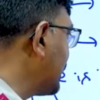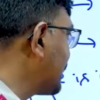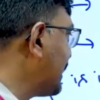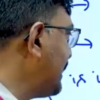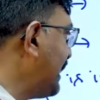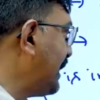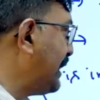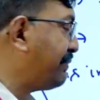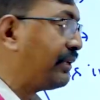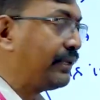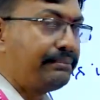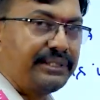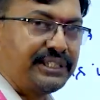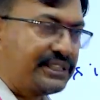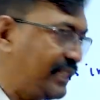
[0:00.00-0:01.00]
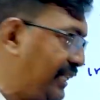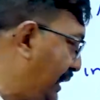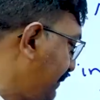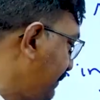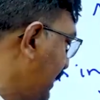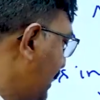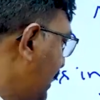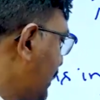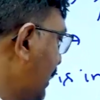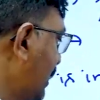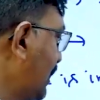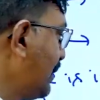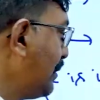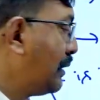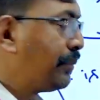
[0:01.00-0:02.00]
the 3NF and BCNF.
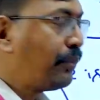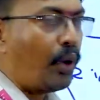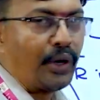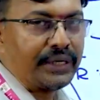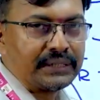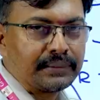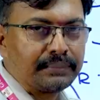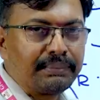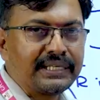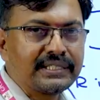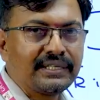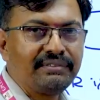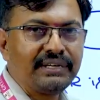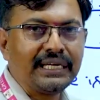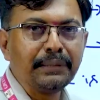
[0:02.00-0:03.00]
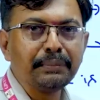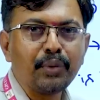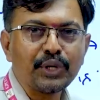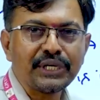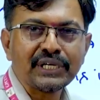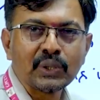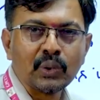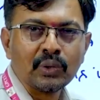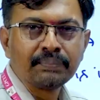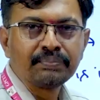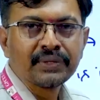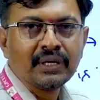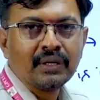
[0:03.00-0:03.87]
Third point plays a very important role.